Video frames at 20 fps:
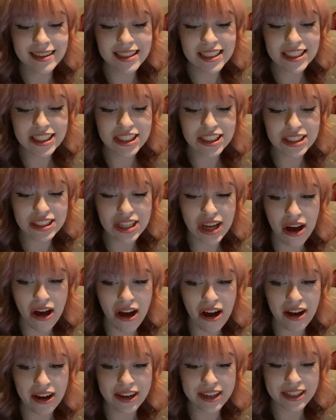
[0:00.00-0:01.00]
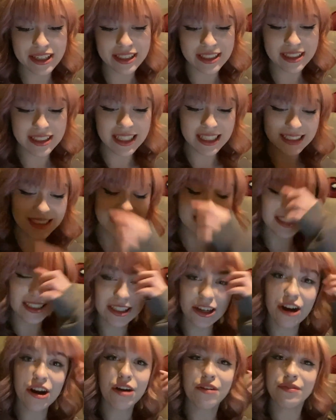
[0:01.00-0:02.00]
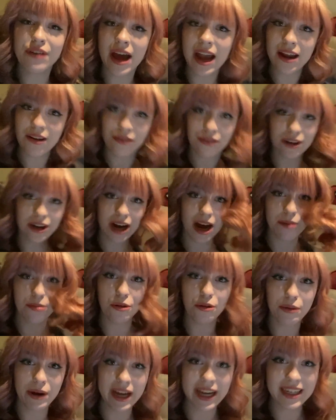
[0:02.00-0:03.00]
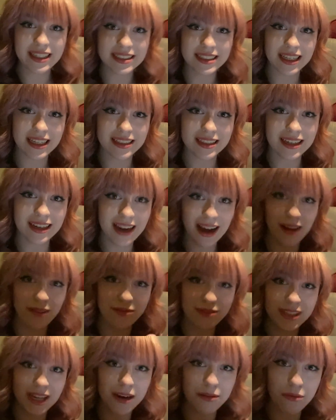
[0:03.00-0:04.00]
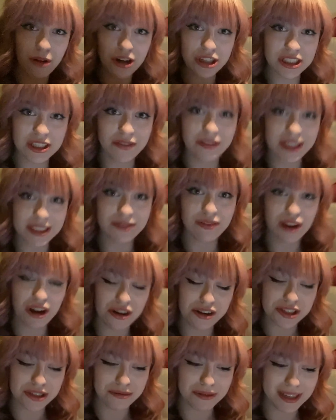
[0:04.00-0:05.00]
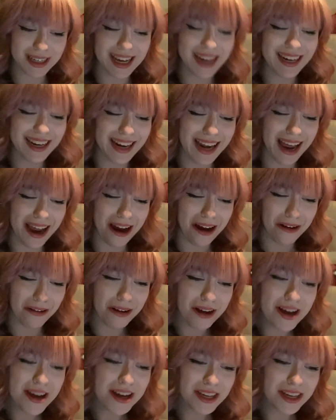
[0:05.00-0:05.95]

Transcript: So this isn't gonna fade for a couple weeks, and I've done most of this video, so I wanna get it out.